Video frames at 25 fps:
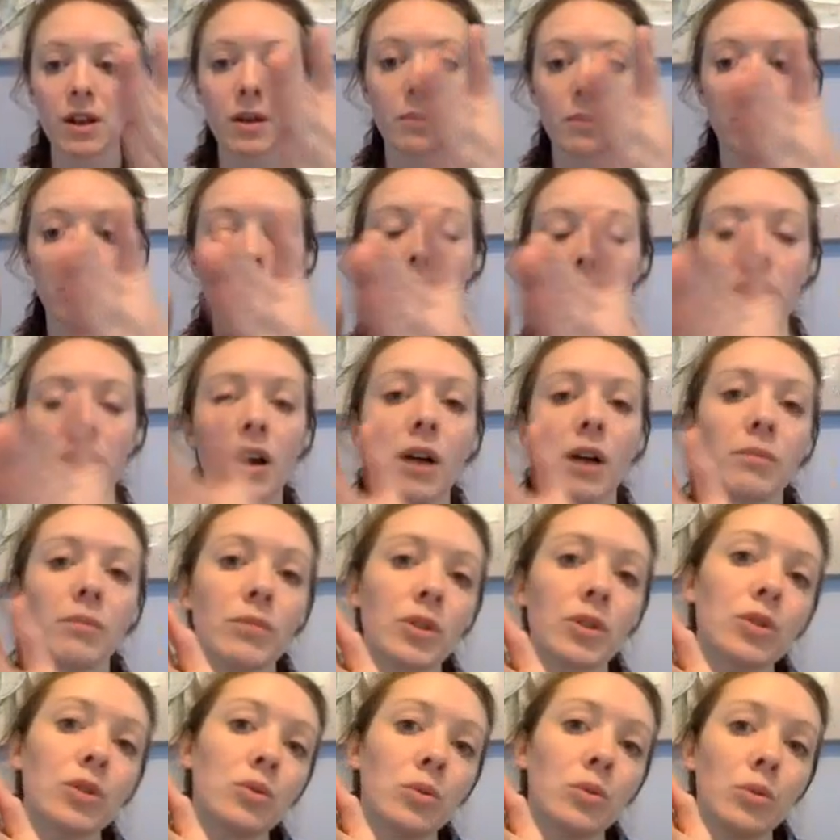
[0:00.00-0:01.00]
but I come
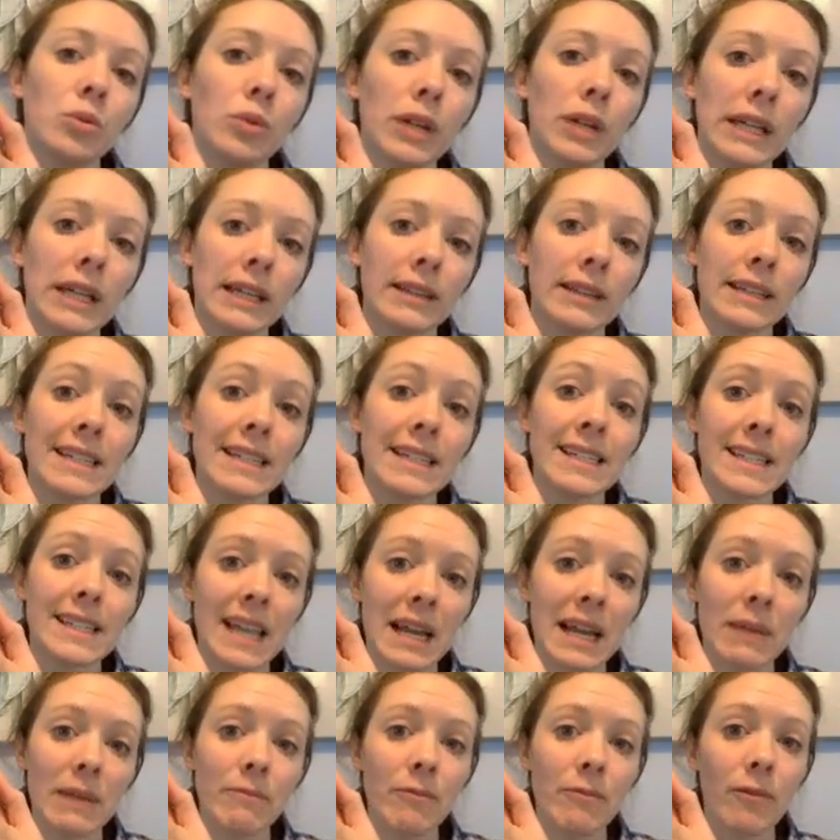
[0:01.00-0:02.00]
to need the
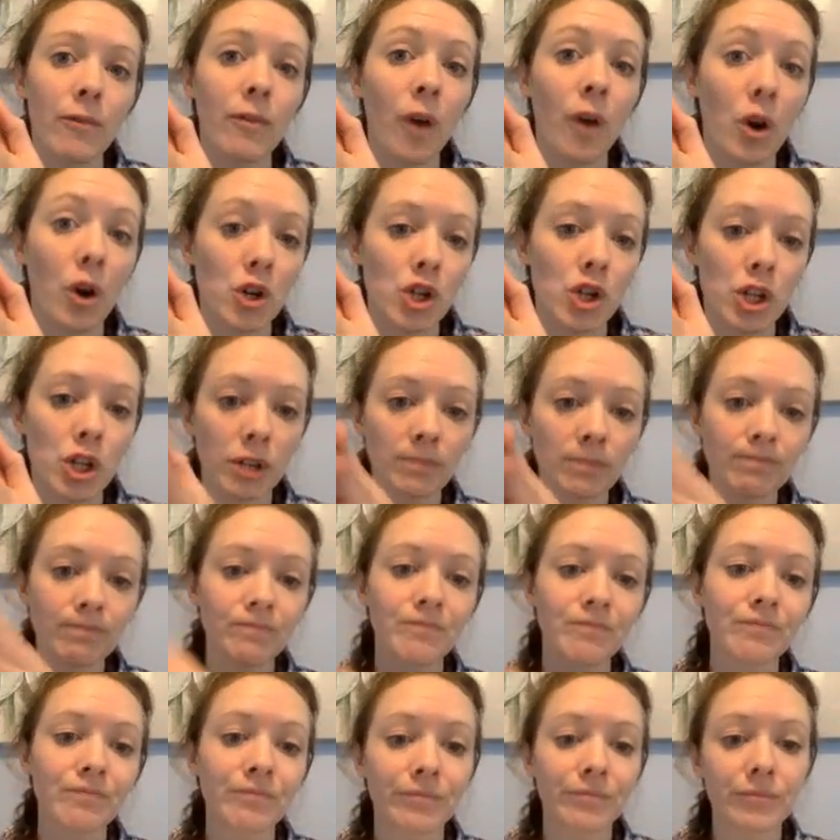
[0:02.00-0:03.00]
same function.
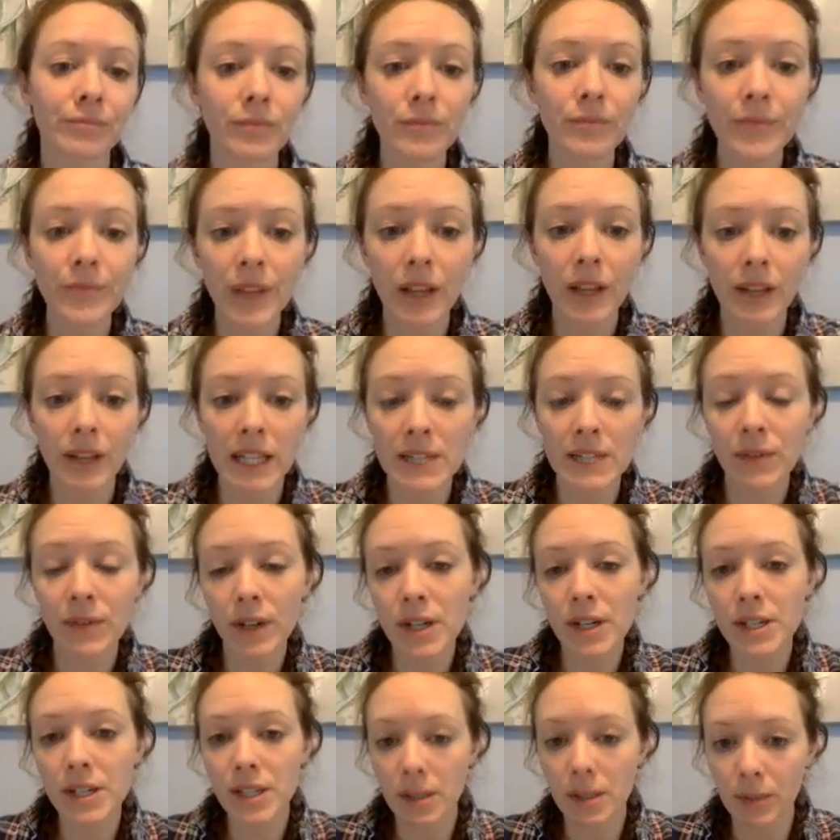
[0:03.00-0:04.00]
That's
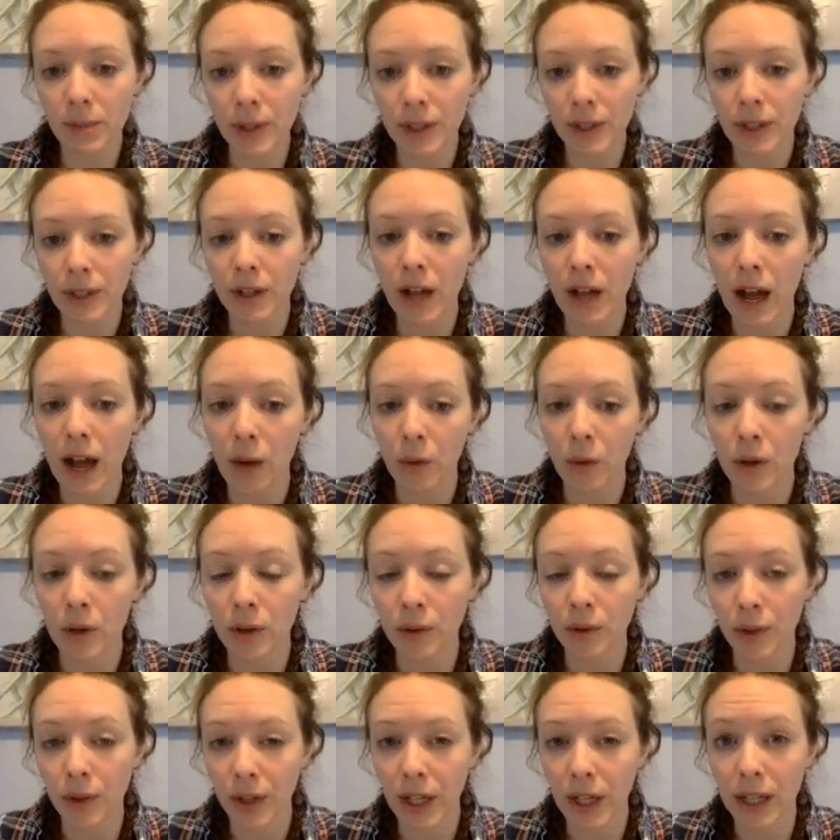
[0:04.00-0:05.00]
very similar to how we are
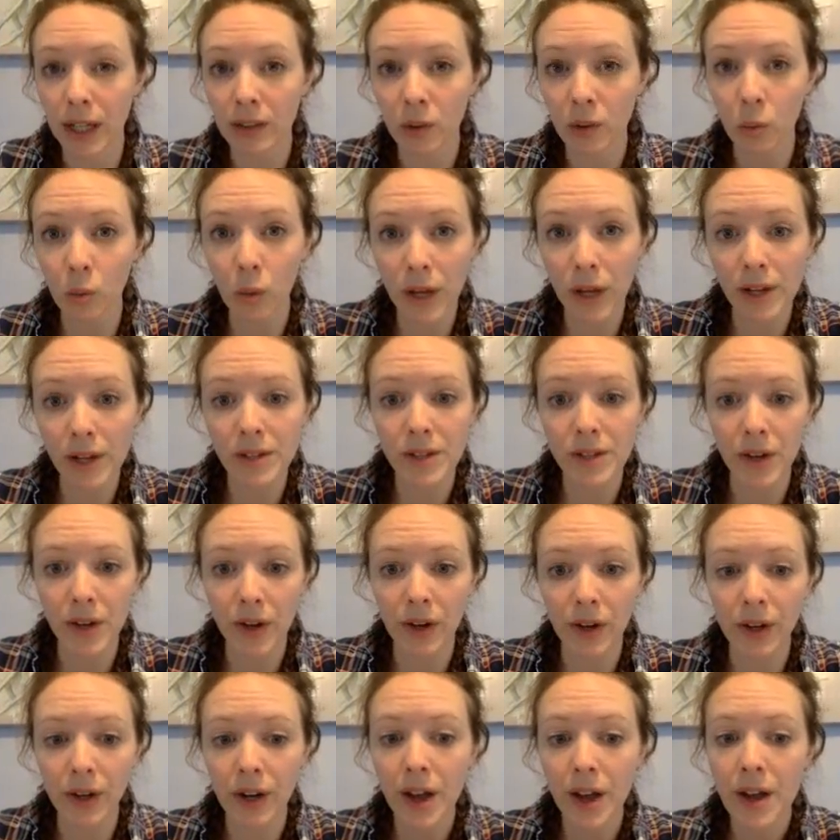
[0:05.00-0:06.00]
looking at the wings
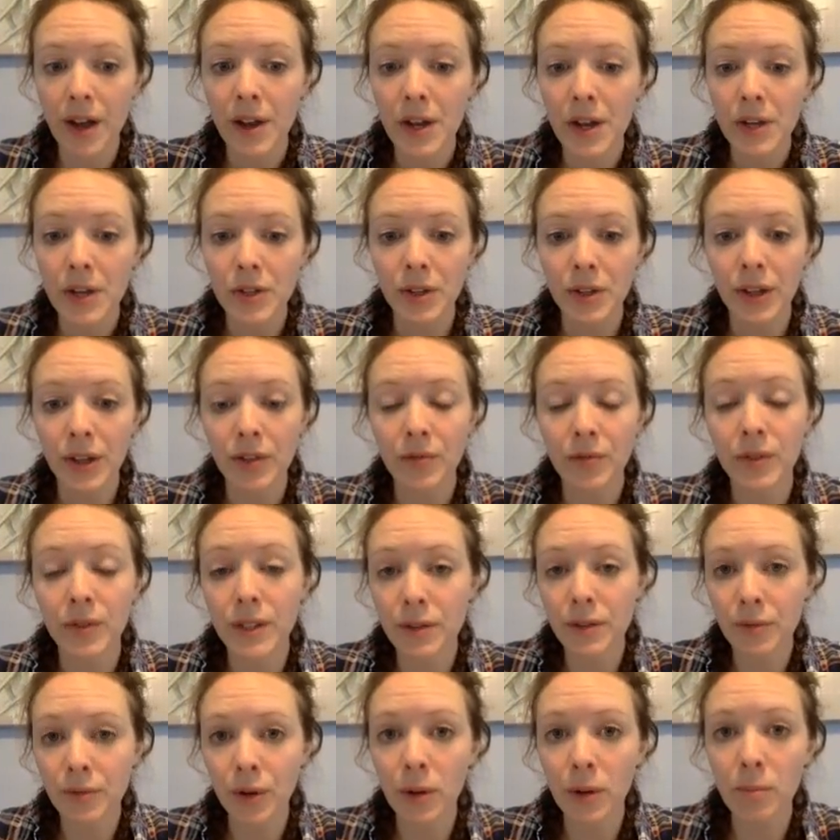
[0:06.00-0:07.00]
here. So they have
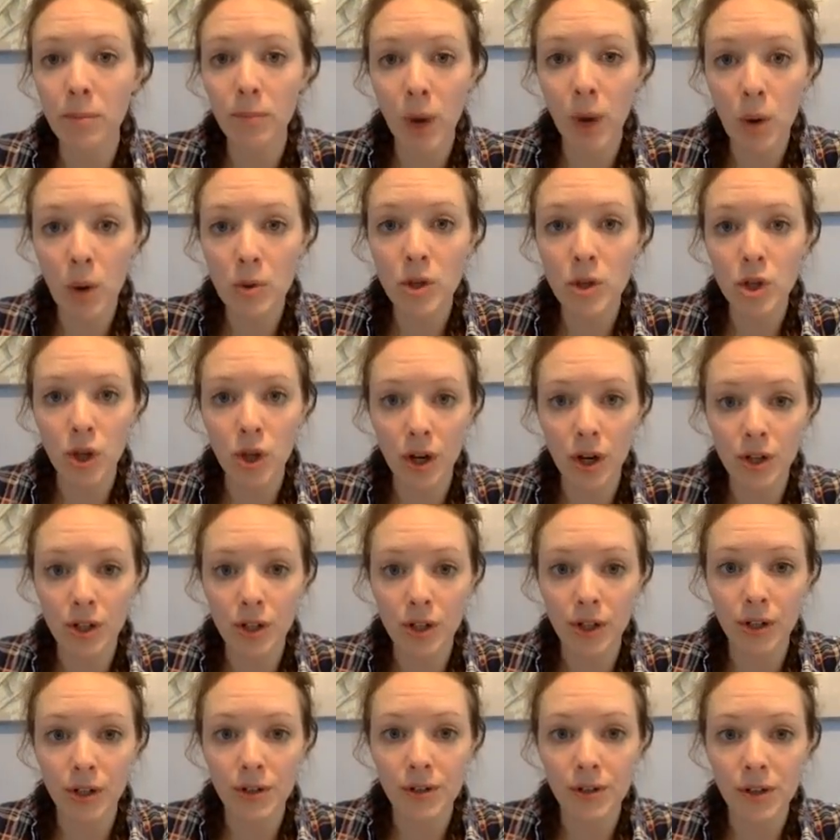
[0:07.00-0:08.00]
different bone
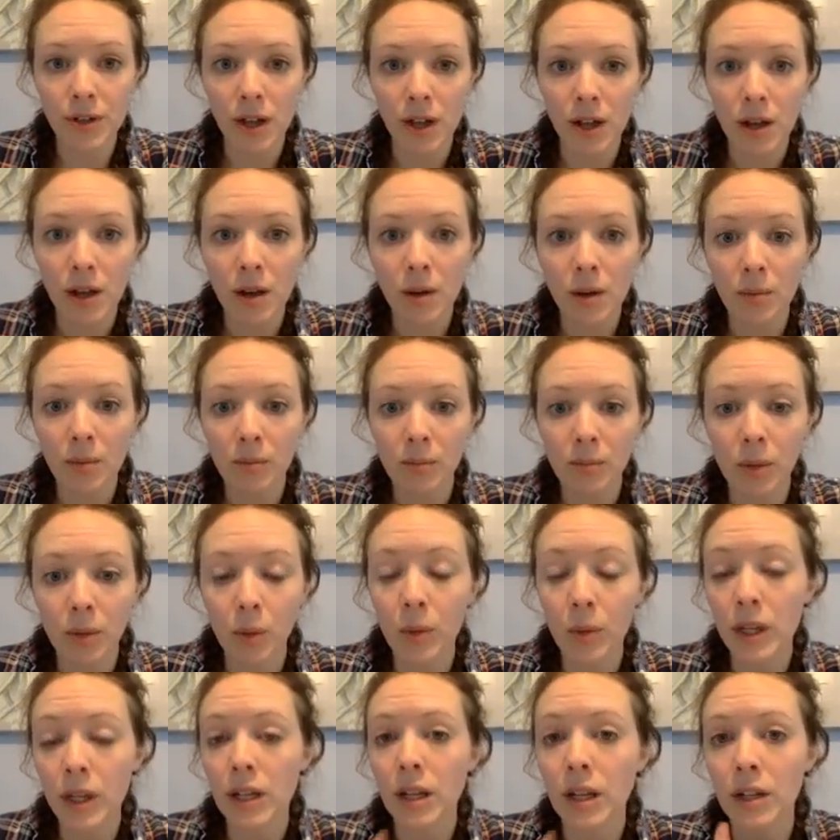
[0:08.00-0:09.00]
structures, but
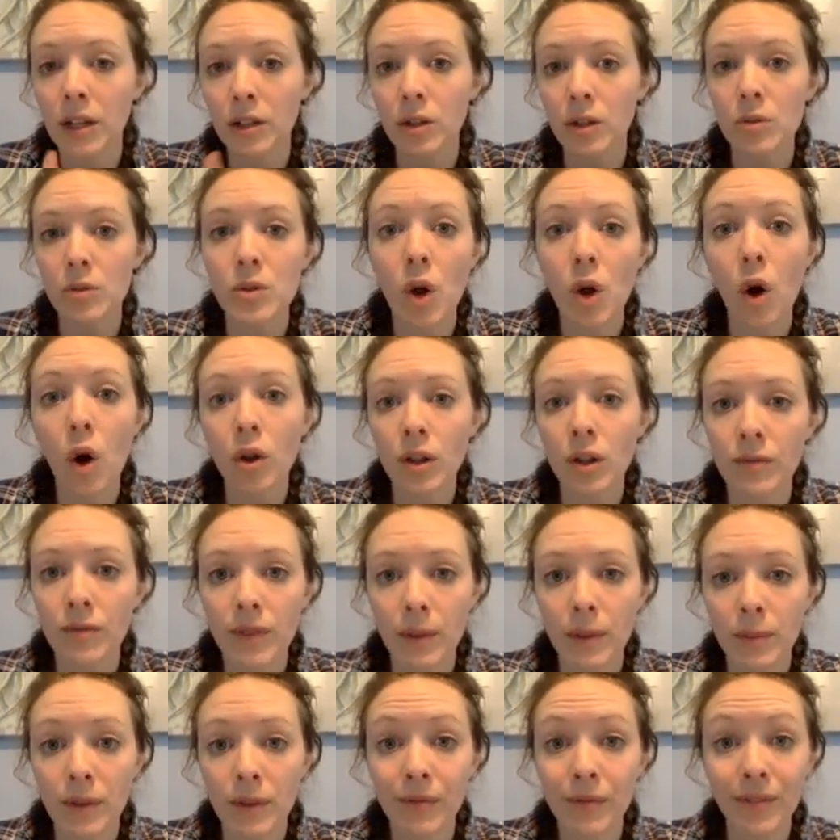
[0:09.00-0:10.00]
we can use all of
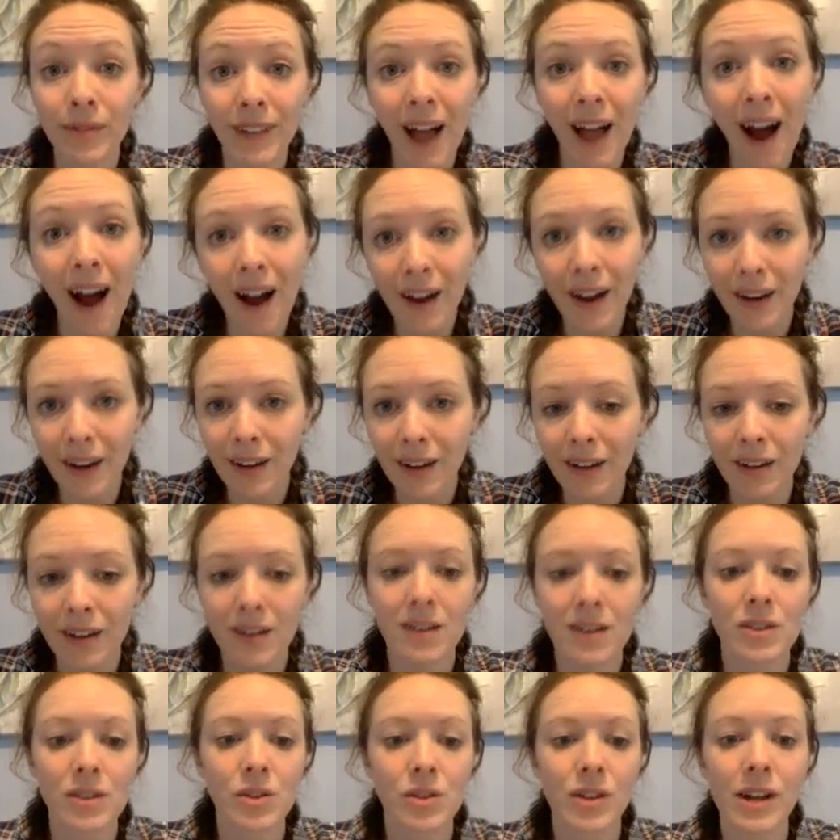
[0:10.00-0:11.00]
them to fly.
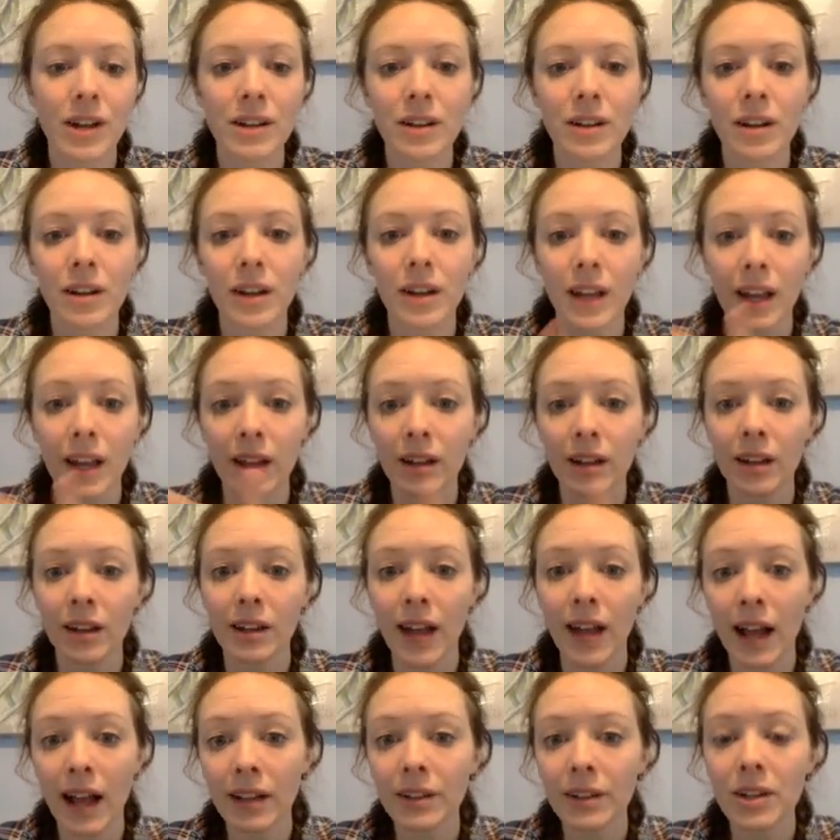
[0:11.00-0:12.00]
So that
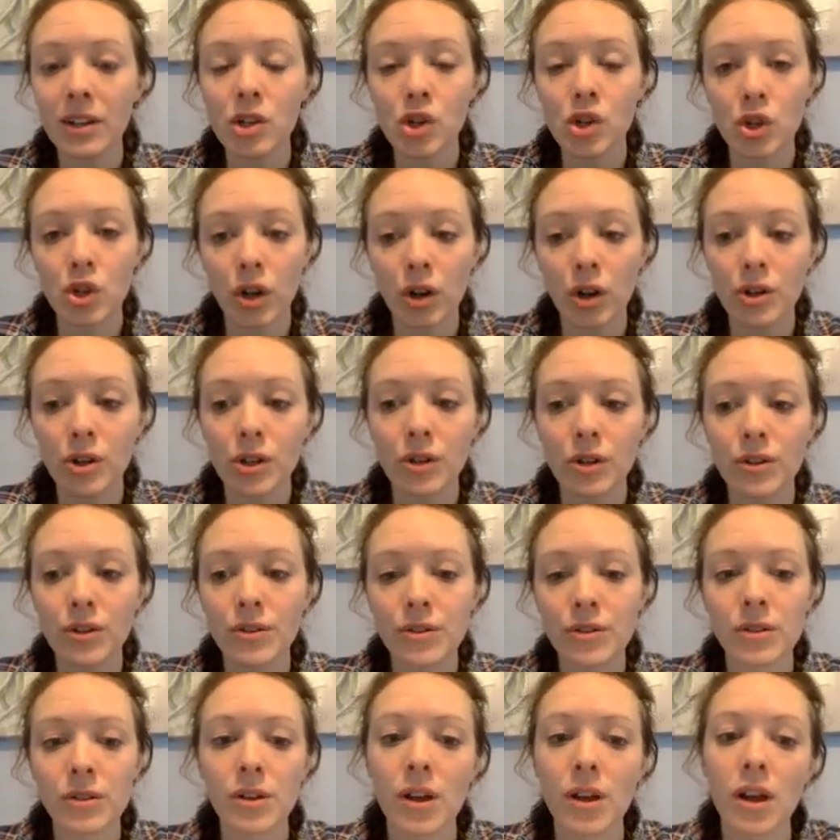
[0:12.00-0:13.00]
analogous
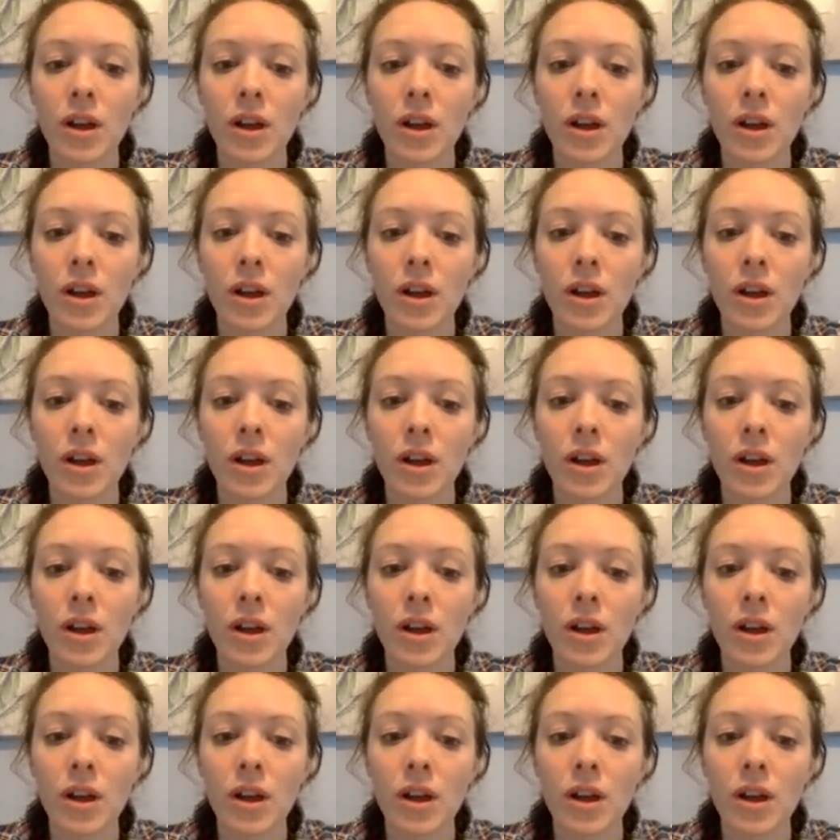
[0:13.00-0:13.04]
structures